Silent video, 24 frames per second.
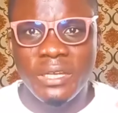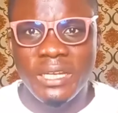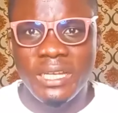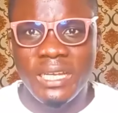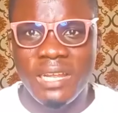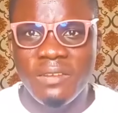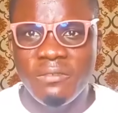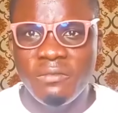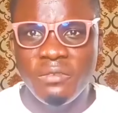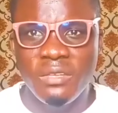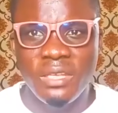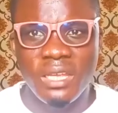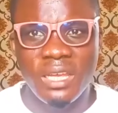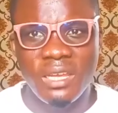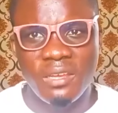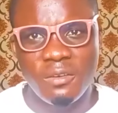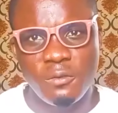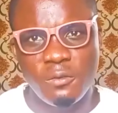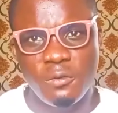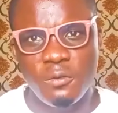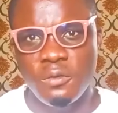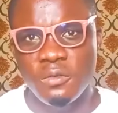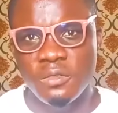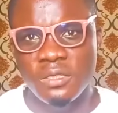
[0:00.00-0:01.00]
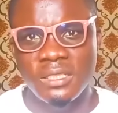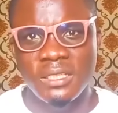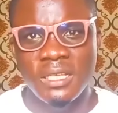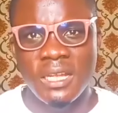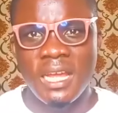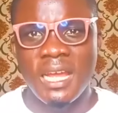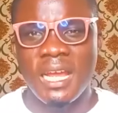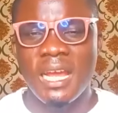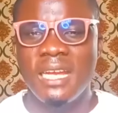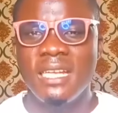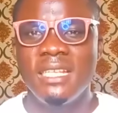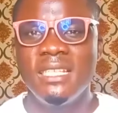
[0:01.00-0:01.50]
11-year-olds
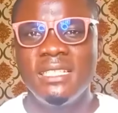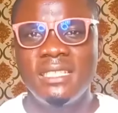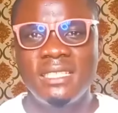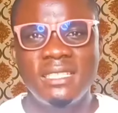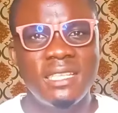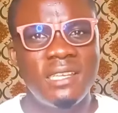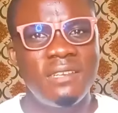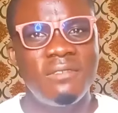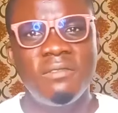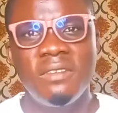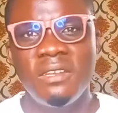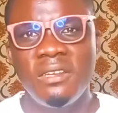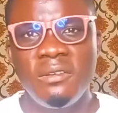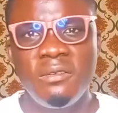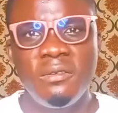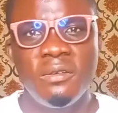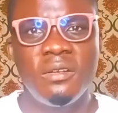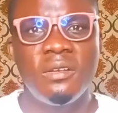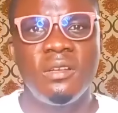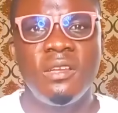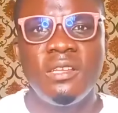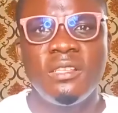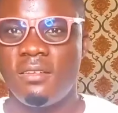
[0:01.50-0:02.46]
and they sell very well.